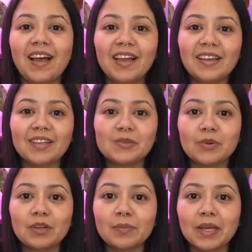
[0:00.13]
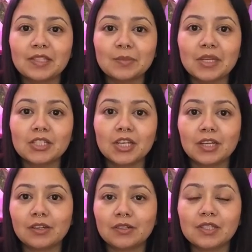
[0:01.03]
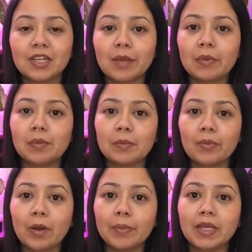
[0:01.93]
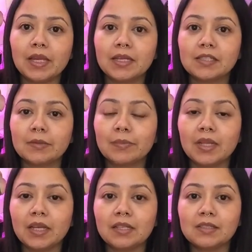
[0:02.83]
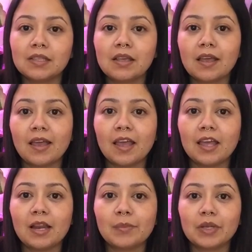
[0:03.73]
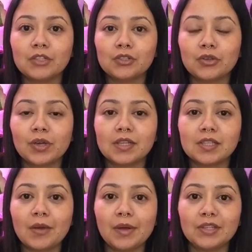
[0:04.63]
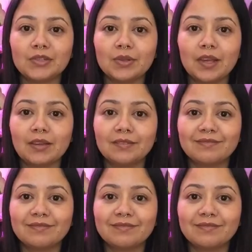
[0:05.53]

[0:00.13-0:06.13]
Hi guys, welcome back to my channel. Today I'm going to be propagating some plants and I'm going to show you guys how I do that.